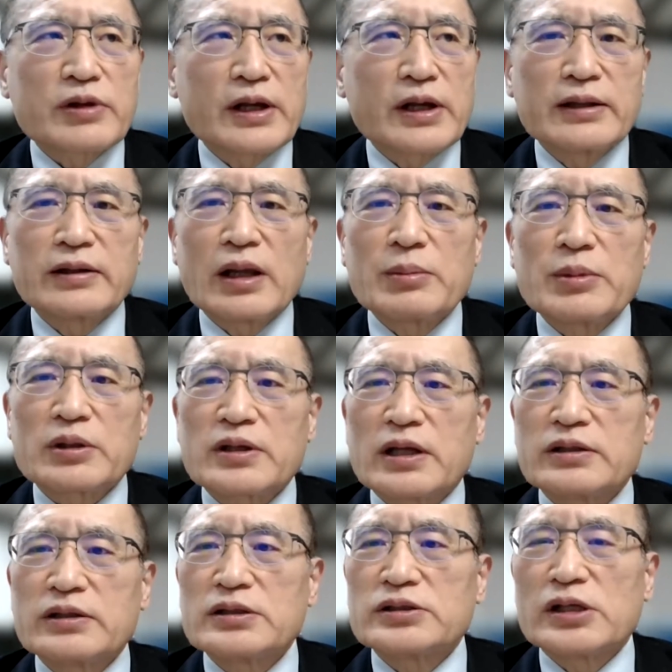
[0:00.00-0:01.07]
and
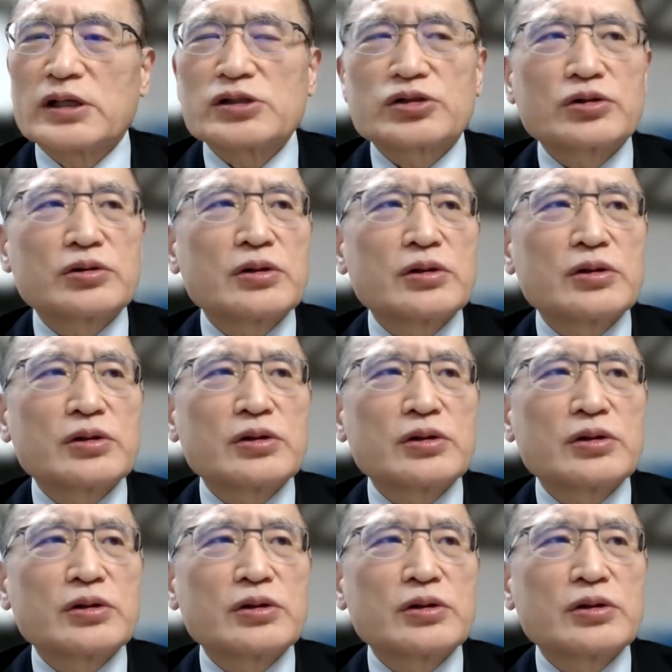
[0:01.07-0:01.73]
democratization